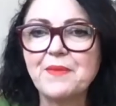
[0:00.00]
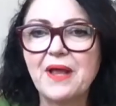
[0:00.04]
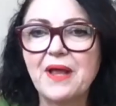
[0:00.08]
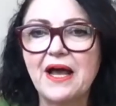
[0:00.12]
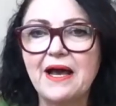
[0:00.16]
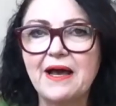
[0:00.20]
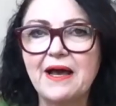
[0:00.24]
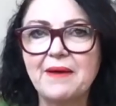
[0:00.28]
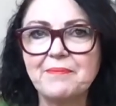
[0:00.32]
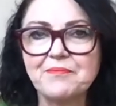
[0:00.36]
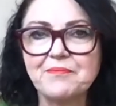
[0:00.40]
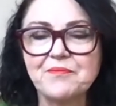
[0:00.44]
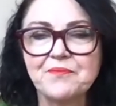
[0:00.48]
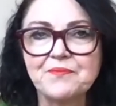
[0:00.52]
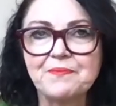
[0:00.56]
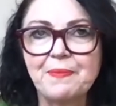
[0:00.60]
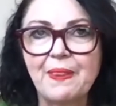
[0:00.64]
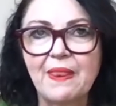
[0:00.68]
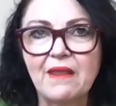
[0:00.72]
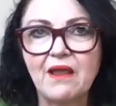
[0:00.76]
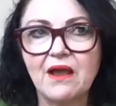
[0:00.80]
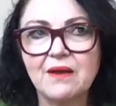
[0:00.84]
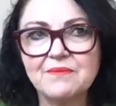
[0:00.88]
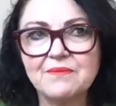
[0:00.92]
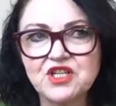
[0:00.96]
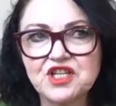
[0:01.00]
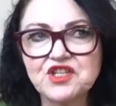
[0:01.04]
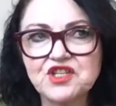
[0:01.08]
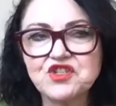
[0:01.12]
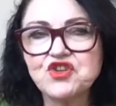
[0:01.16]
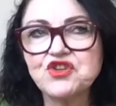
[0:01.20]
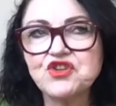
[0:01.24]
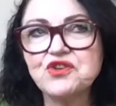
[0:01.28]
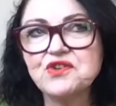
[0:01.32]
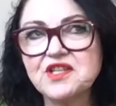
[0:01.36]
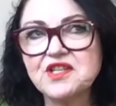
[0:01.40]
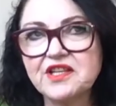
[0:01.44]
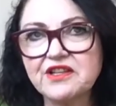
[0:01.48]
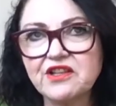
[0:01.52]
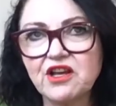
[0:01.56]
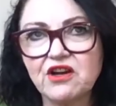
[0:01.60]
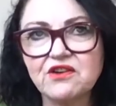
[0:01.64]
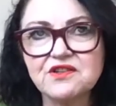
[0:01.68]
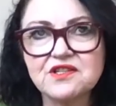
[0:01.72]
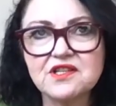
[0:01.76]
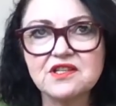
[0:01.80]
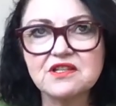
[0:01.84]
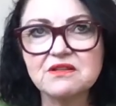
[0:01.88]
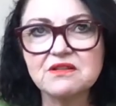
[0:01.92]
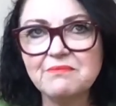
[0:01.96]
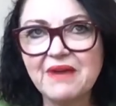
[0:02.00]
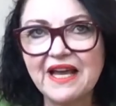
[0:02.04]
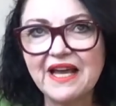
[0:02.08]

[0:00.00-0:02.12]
um, I'm just choosing those as a